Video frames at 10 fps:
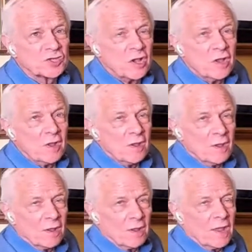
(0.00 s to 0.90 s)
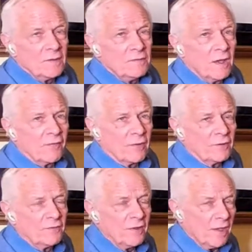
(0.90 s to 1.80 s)
another
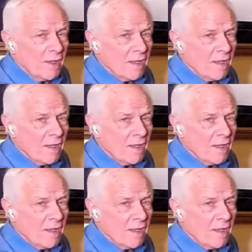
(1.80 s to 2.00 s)
day,